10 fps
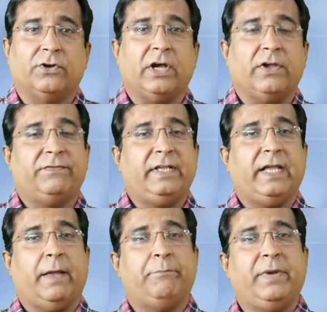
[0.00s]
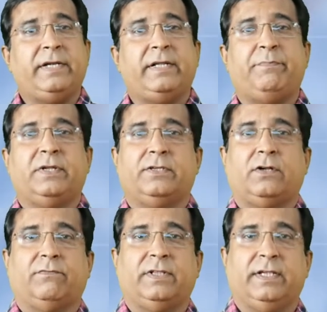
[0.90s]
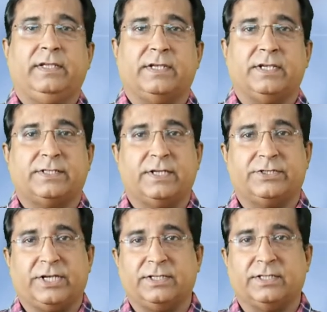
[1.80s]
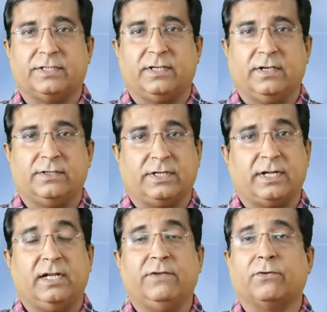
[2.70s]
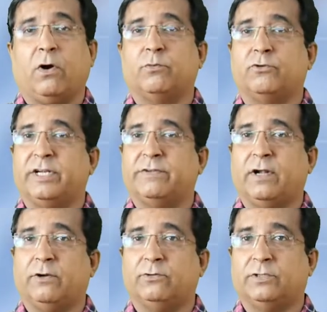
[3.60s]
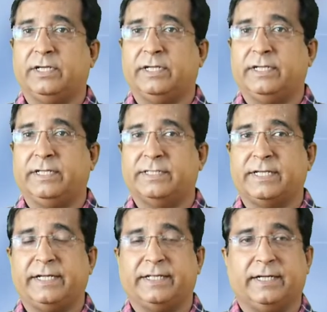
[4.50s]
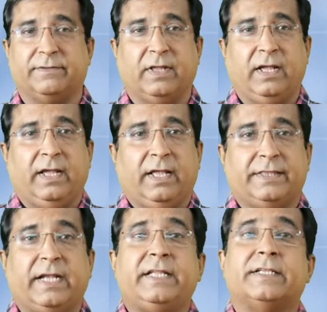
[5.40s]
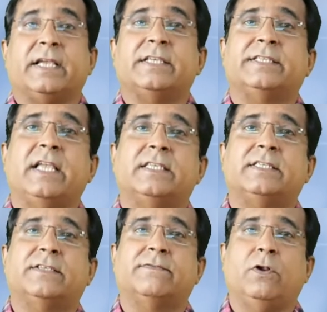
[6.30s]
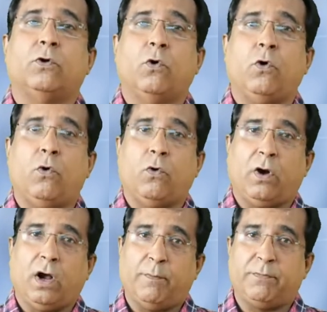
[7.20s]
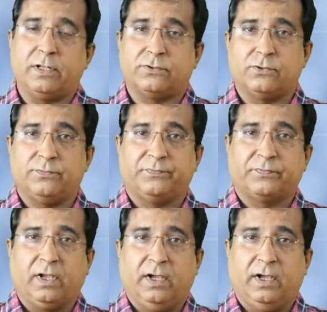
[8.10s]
Now, if the ambient temperature of the resistance changes suddenly from 25 to 30 degree centigrade, then the resistance will go up also.